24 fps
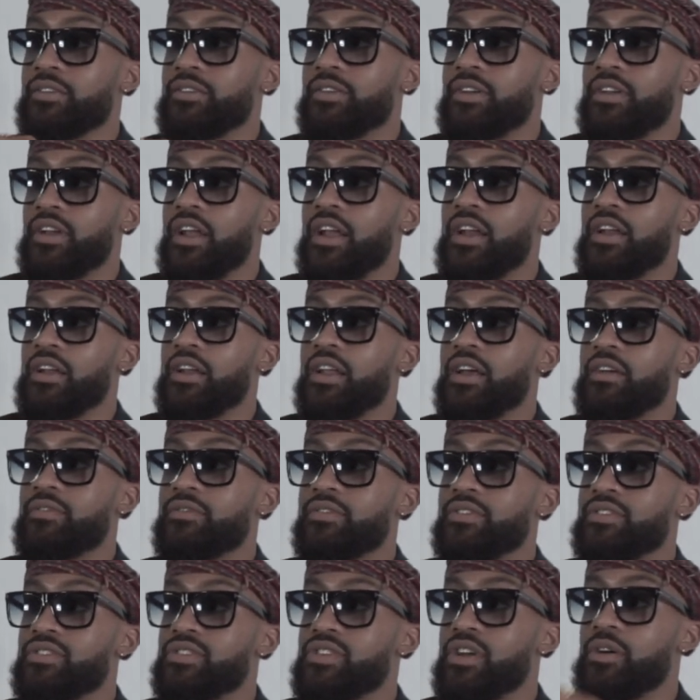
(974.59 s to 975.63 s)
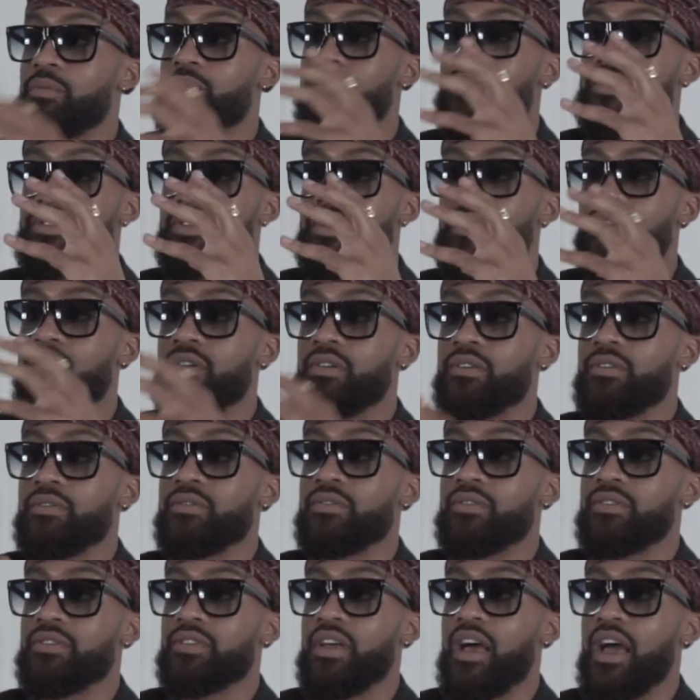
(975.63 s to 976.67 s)
and I didn't have to jump a certain
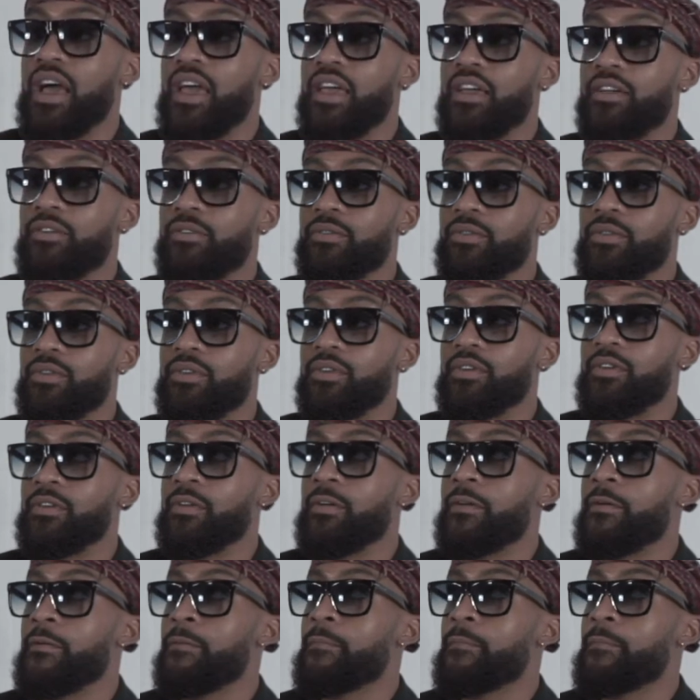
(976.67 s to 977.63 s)
height, or